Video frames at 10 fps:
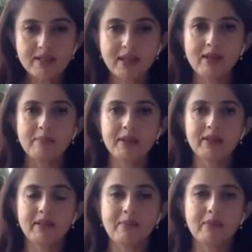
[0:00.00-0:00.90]
keeping
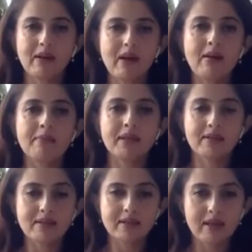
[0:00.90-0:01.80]
them calm and
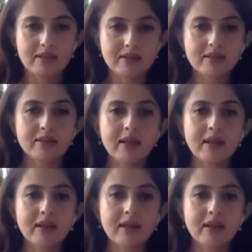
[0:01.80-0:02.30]
centered,